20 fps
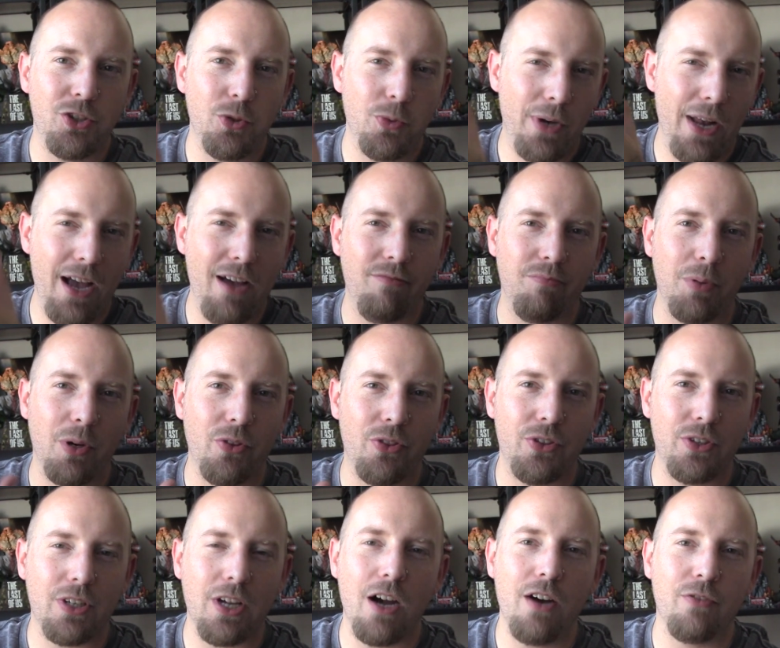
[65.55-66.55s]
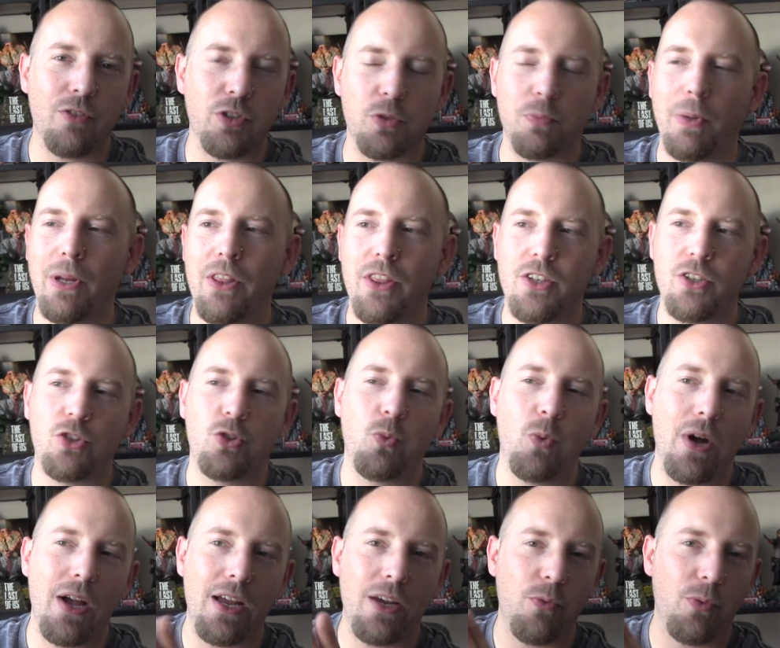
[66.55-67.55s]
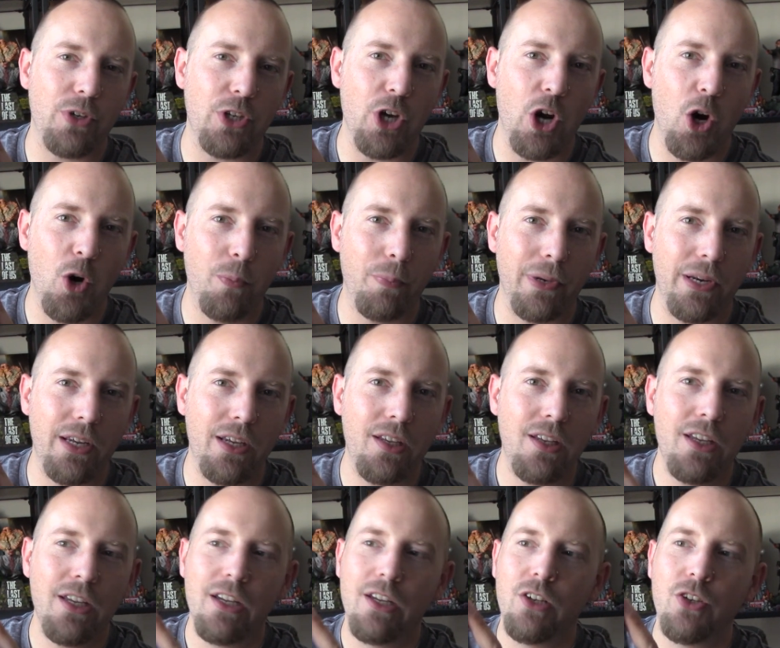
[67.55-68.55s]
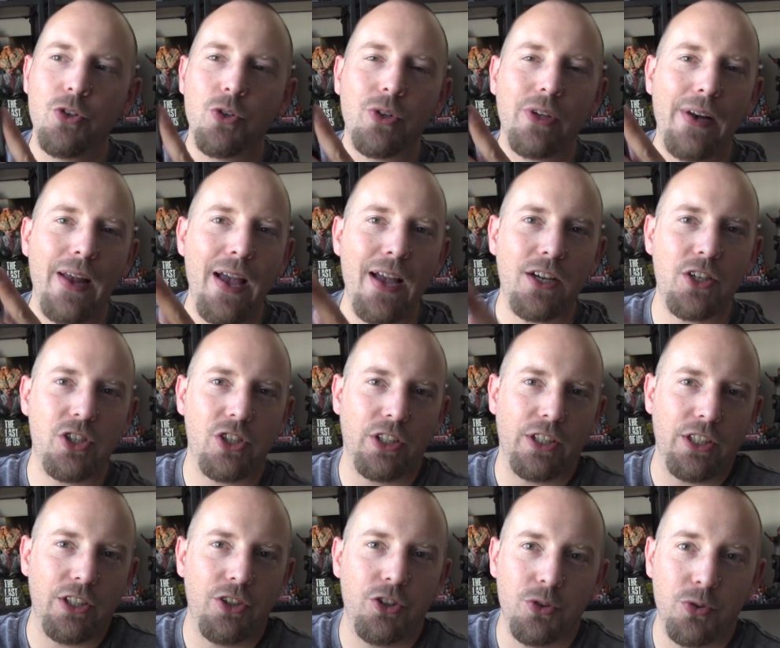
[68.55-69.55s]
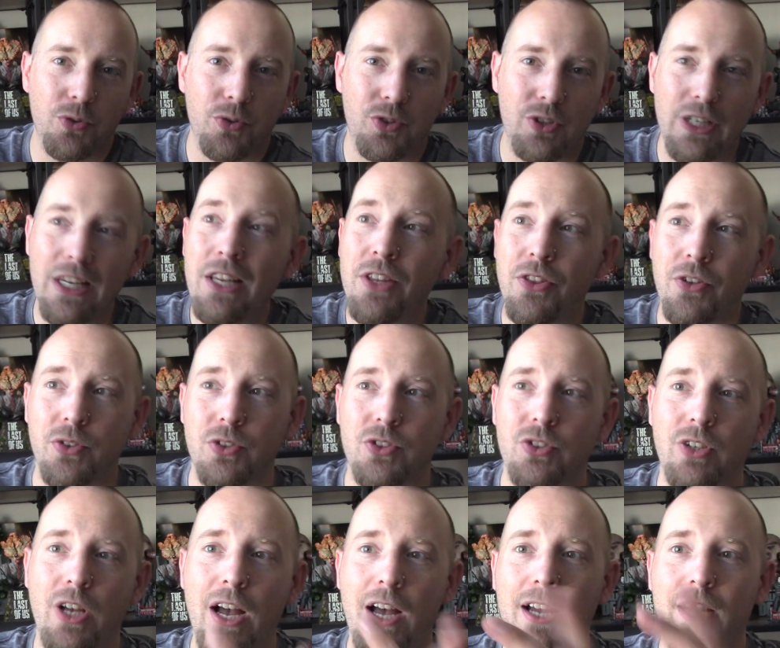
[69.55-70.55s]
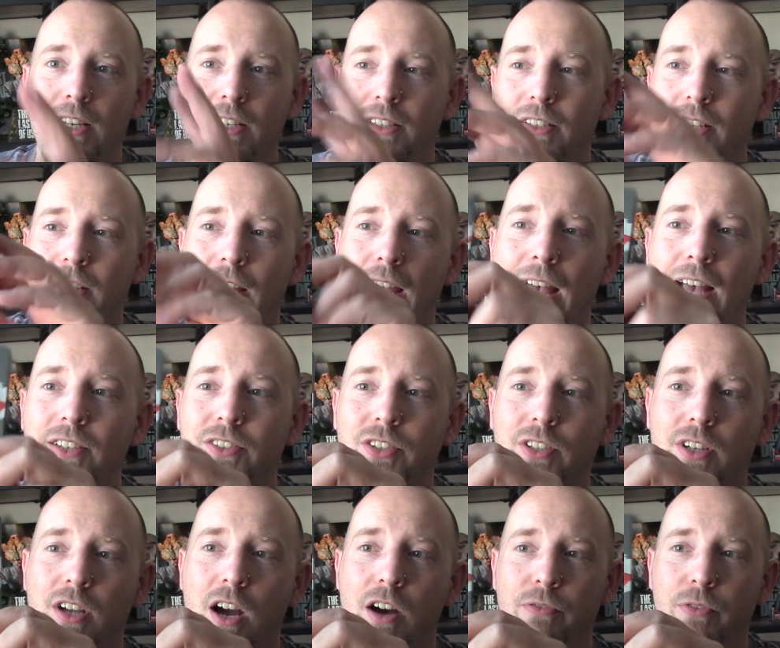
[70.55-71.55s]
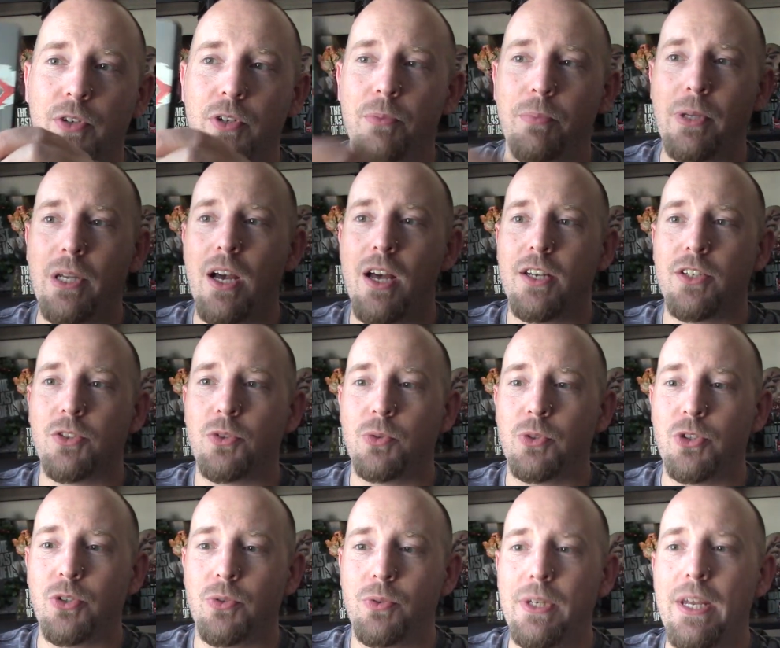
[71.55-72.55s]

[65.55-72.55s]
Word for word: You would have both the covers, but this way, when you open it, you can actually use either side as a cover, to be honest with you.